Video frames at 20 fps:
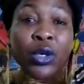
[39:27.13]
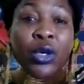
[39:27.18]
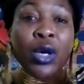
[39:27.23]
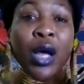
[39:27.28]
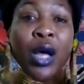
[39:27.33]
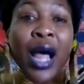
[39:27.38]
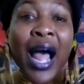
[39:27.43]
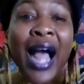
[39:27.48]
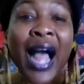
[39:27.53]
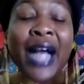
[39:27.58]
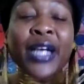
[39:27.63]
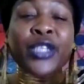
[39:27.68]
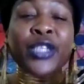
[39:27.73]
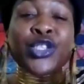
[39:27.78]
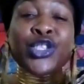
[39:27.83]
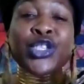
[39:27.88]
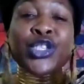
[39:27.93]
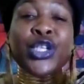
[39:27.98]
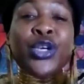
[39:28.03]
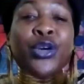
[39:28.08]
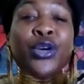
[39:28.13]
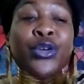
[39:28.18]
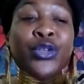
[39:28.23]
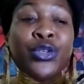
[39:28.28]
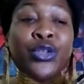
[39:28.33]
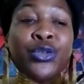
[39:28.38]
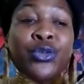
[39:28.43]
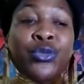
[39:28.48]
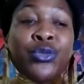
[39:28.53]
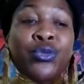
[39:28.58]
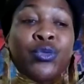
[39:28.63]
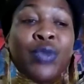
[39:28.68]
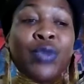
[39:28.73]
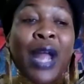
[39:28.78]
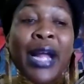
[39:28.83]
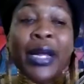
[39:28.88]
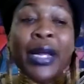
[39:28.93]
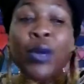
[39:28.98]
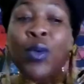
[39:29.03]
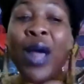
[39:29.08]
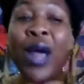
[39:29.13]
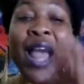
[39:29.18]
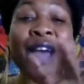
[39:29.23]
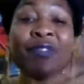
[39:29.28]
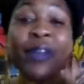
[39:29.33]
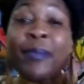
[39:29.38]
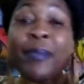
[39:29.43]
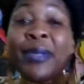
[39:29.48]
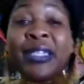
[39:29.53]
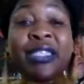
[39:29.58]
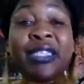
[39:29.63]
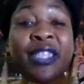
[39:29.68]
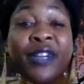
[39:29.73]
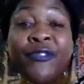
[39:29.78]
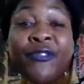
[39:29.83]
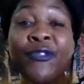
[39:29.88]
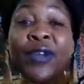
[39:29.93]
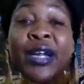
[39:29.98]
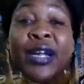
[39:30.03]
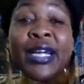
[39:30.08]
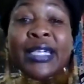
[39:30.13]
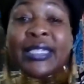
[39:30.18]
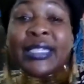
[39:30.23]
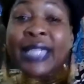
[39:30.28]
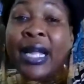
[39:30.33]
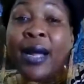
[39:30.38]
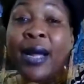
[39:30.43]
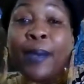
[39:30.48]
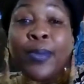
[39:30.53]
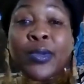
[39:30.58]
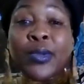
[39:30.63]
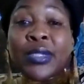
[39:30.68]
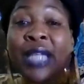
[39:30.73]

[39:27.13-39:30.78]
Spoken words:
I could share you. Like, it would have to be different examples.